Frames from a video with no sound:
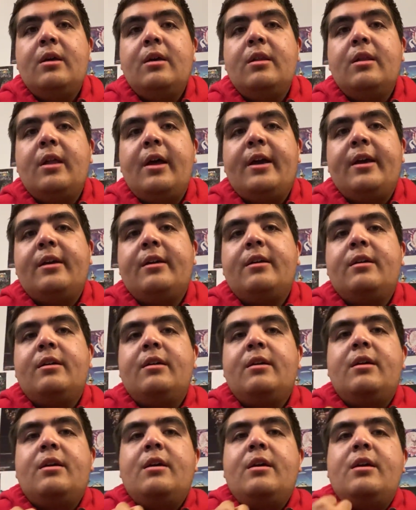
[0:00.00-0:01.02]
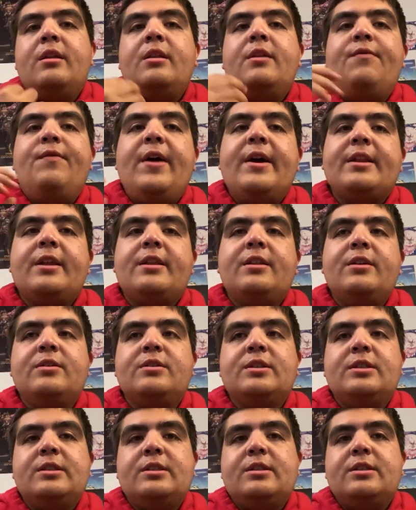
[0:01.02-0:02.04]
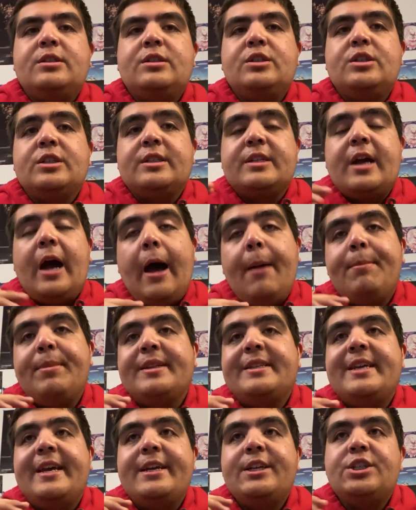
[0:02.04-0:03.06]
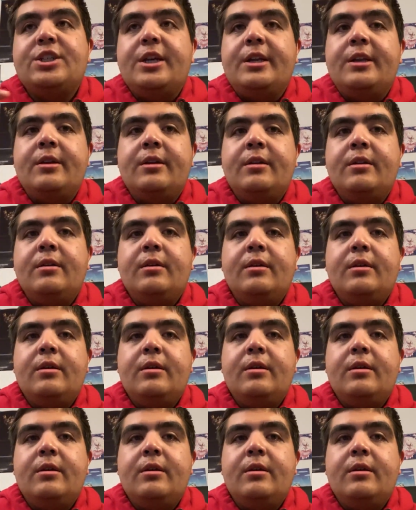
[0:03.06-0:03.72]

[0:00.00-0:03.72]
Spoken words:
Like the fact that there's just competition